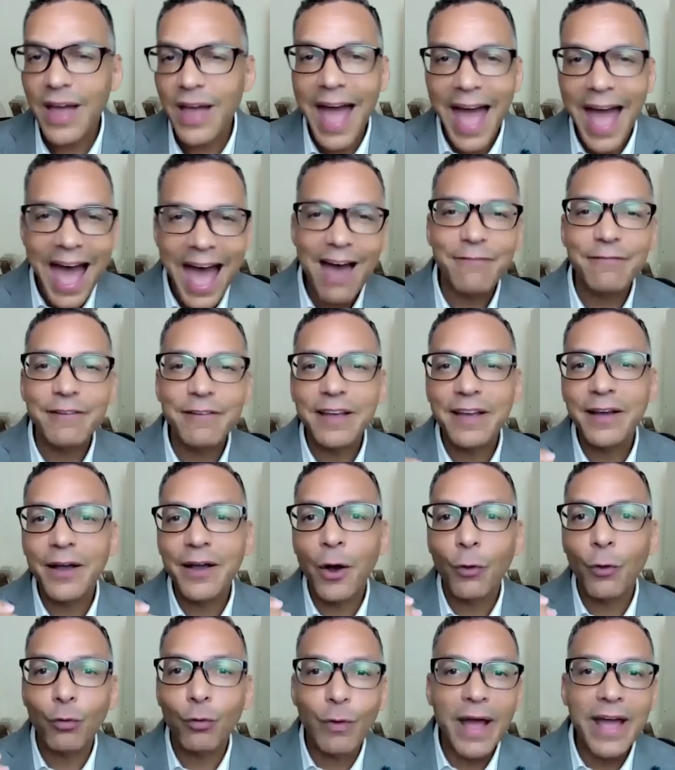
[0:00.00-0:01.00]
having
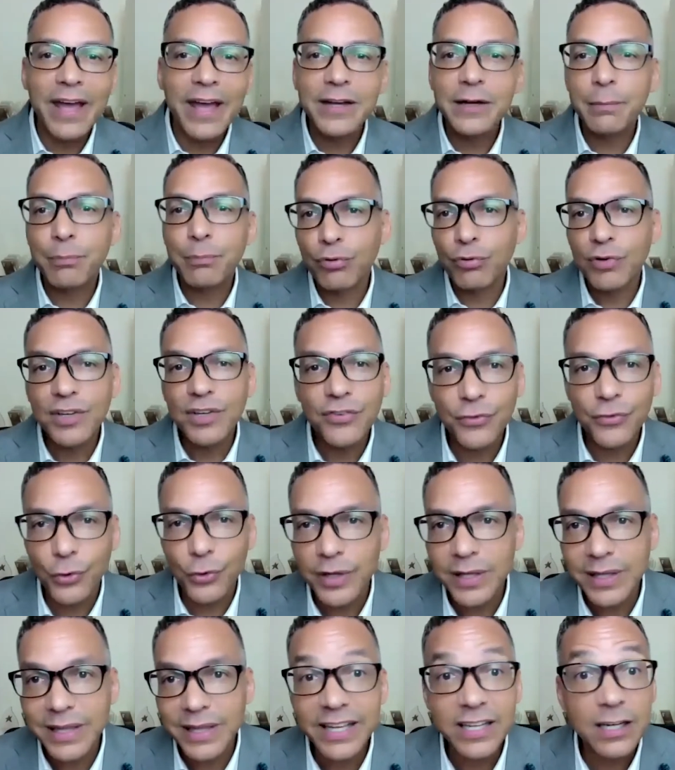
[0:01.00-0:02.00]
read
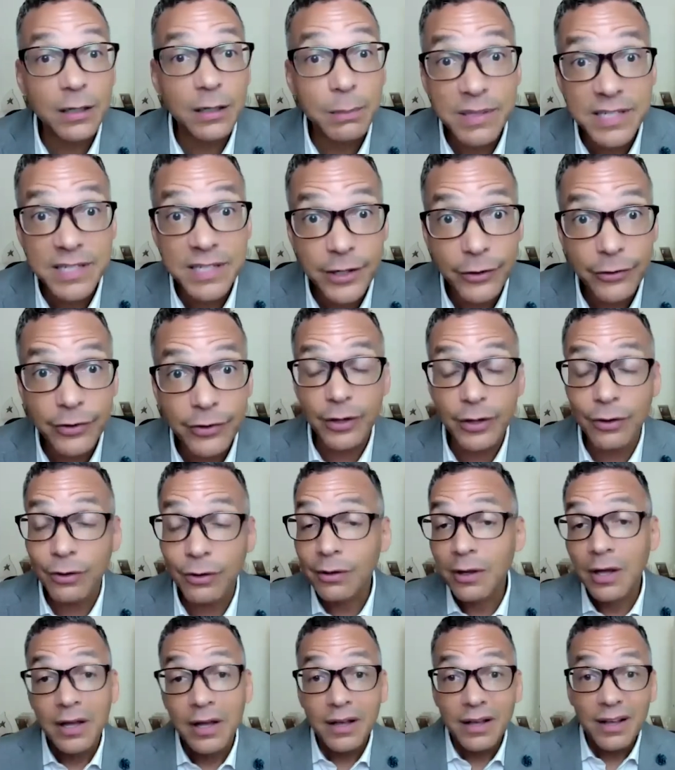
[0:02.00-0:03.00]
pre-circulated material
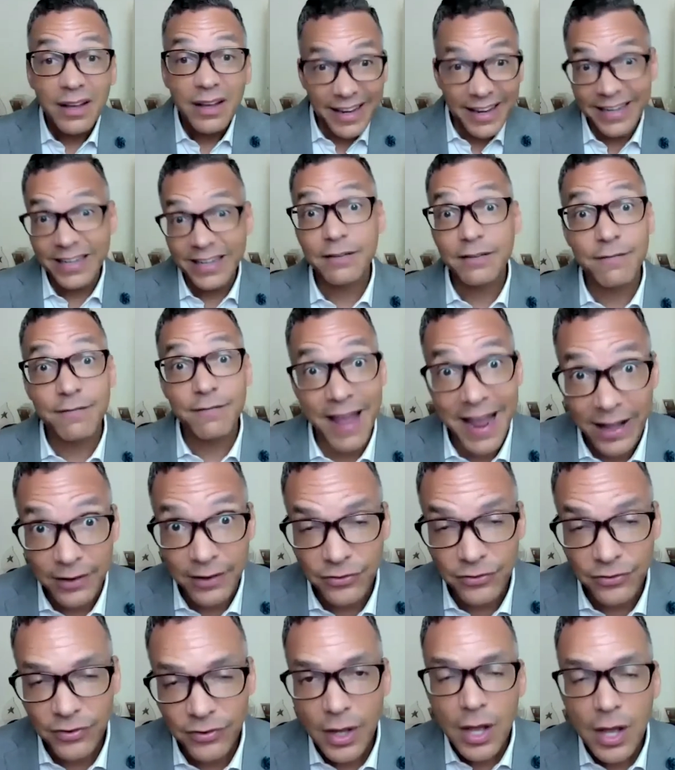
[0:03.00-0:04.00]
in
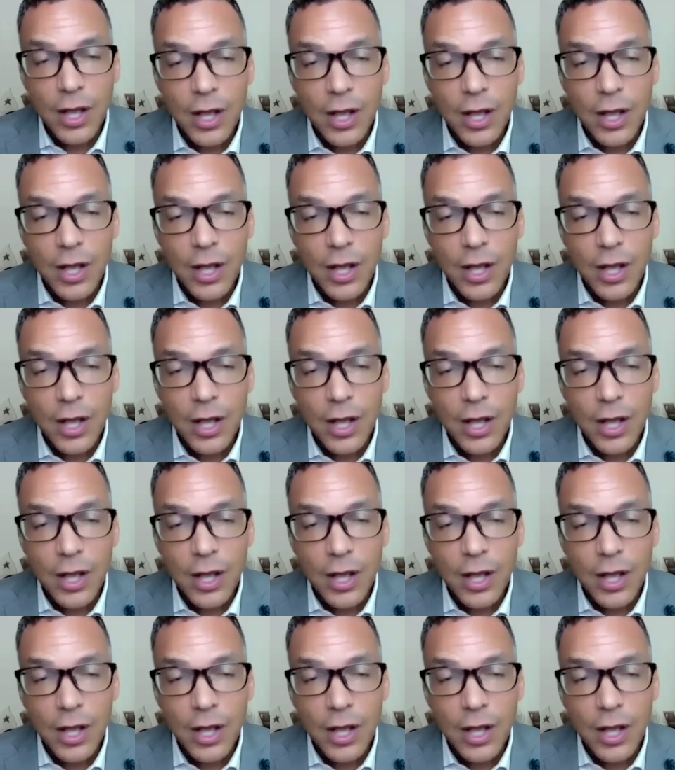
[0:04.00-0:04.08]
advance.